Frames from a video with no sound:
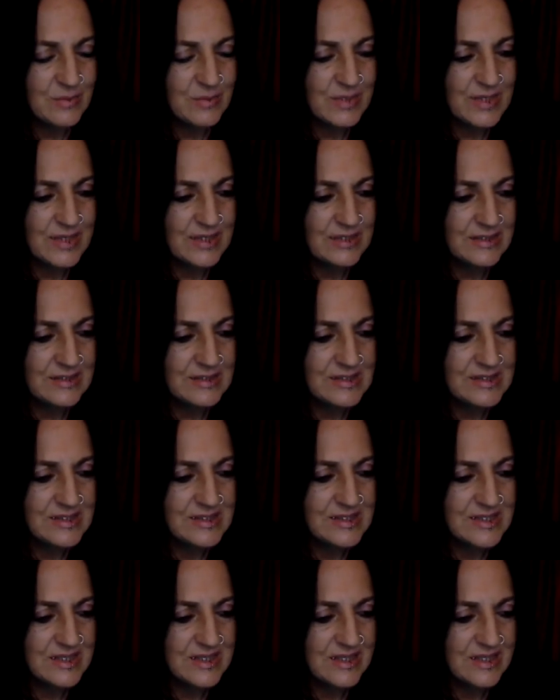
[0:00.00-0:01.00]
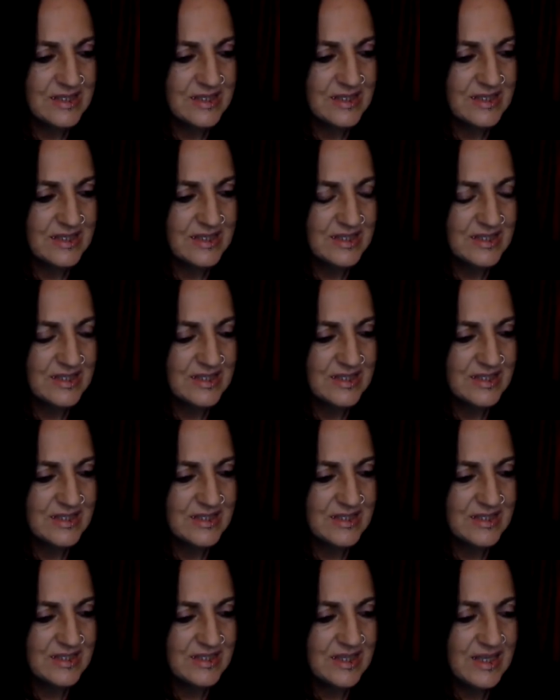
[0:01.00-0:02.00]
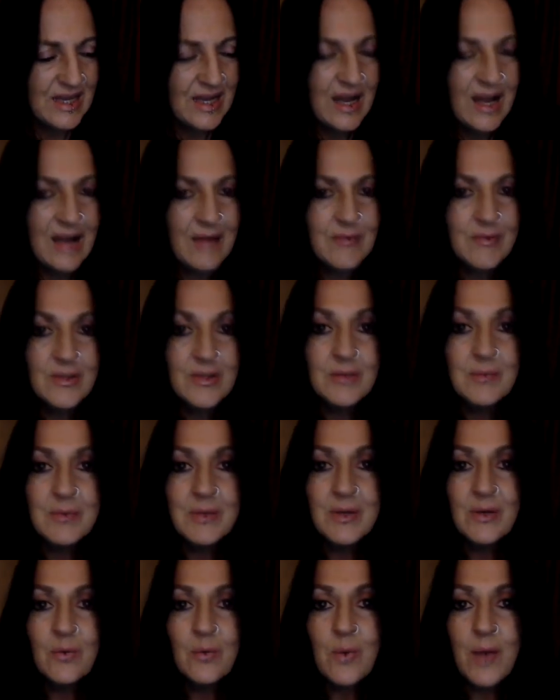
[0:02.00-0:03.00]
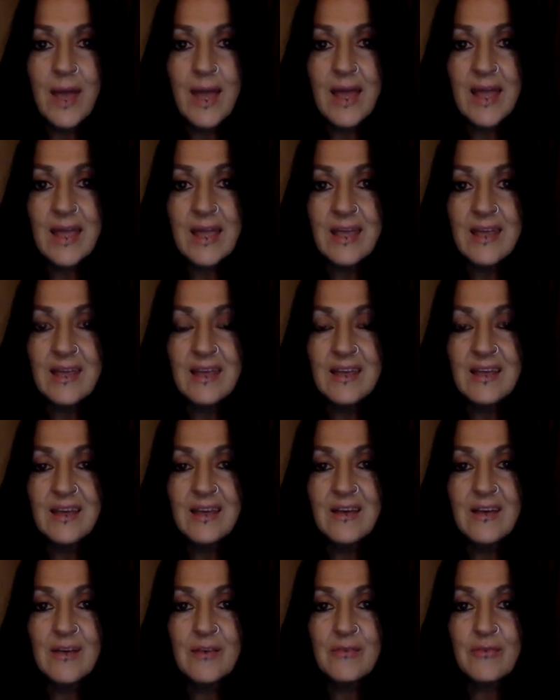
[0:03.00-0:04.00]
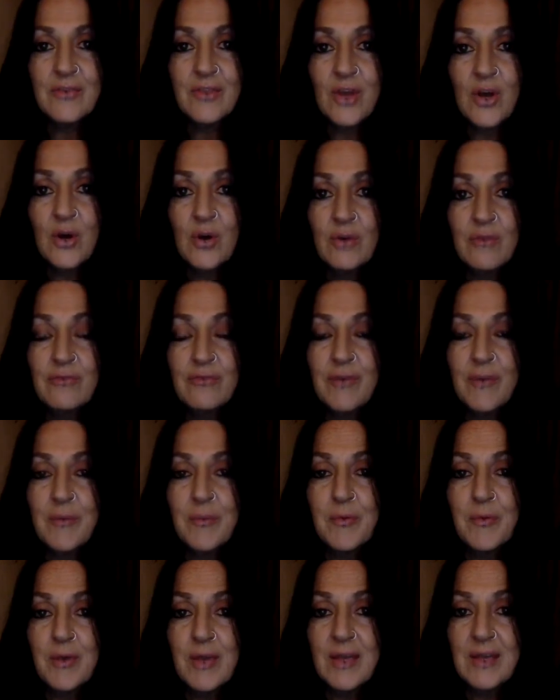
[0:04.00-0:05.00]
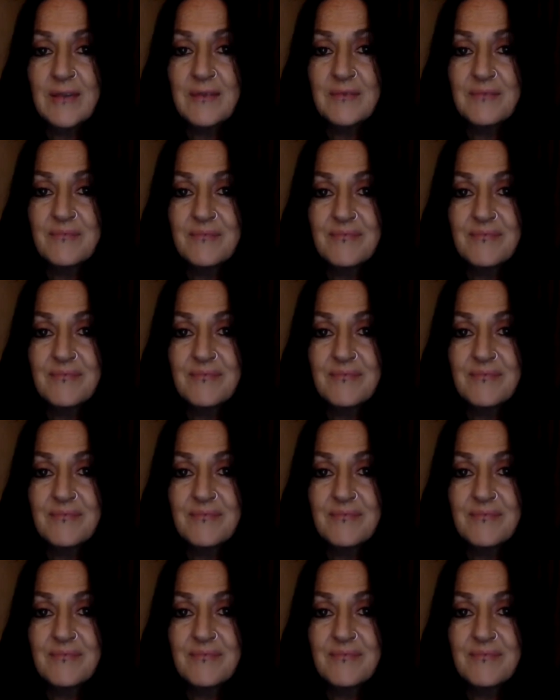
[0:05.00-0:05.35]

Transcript: what else? Yeah, I'm going to be away for the whole of February.